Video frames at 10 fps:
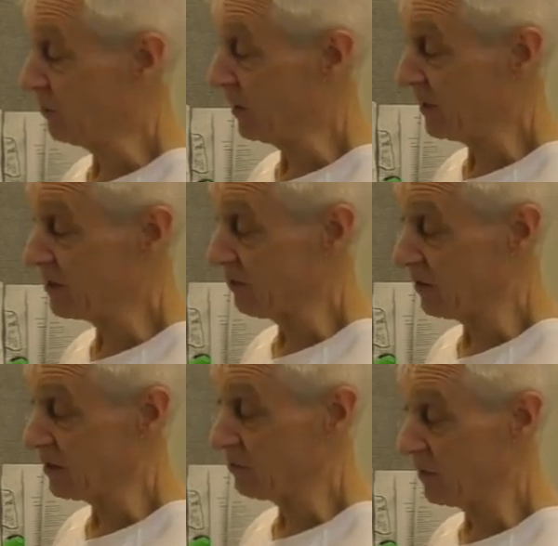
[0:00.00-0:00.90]
Less of
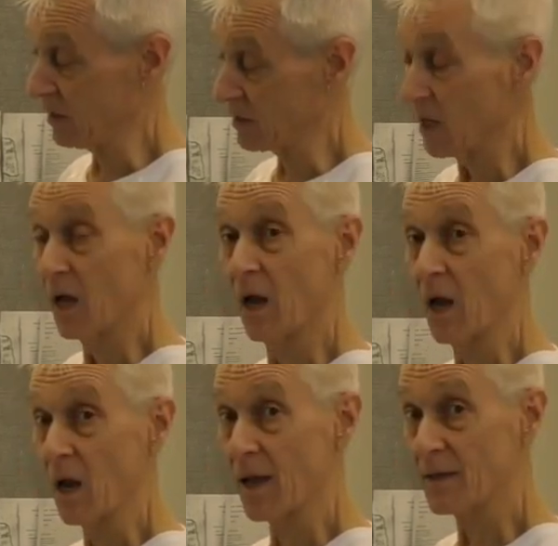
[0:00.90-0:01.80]
this means
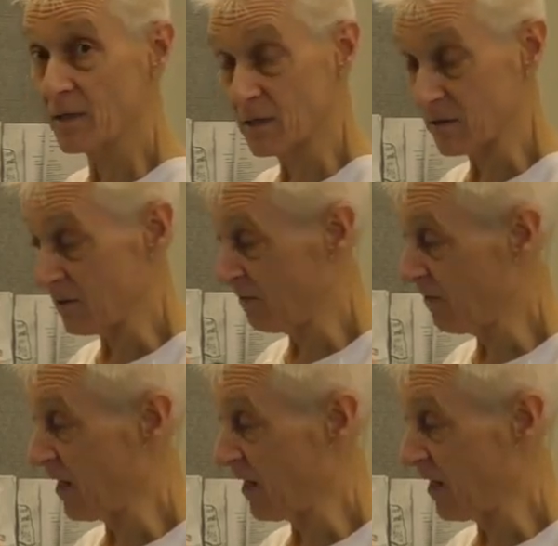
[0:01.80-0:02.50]
less of